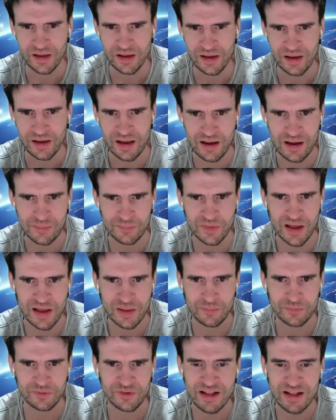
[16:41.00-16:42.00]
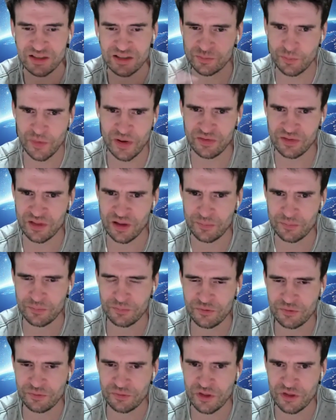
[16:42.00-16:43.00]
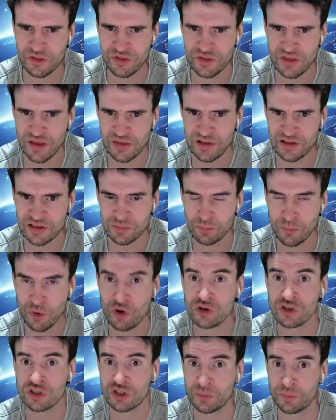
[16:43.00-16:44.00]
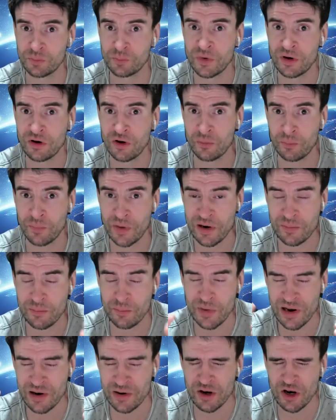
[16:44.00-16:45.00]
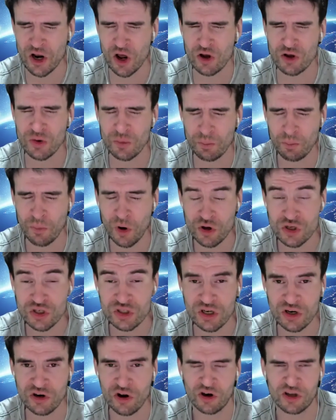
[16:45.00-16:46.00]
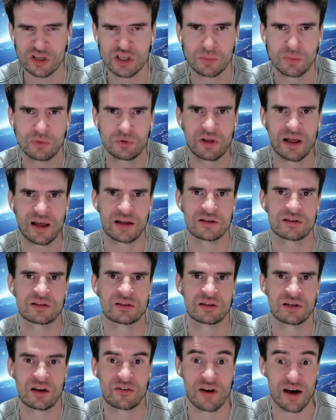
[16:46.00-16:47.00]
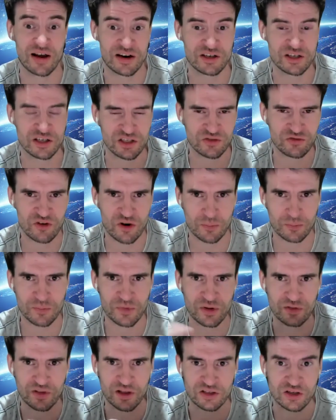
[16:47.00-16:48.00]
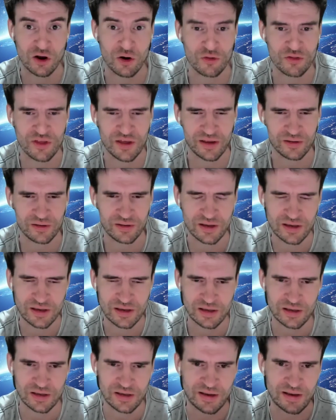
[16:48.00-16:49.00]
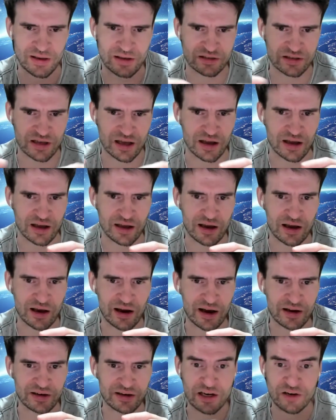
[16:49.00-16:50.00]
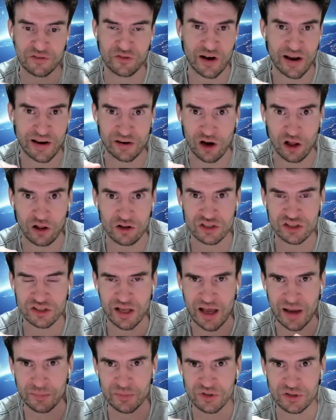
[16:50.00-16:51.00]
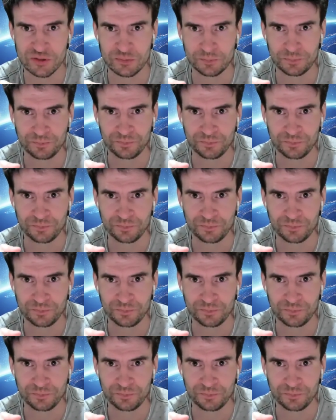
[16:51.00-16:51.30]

And that's been the thing that's most most noticeable as advantages from this whole thing, is identifying knowledge gaps.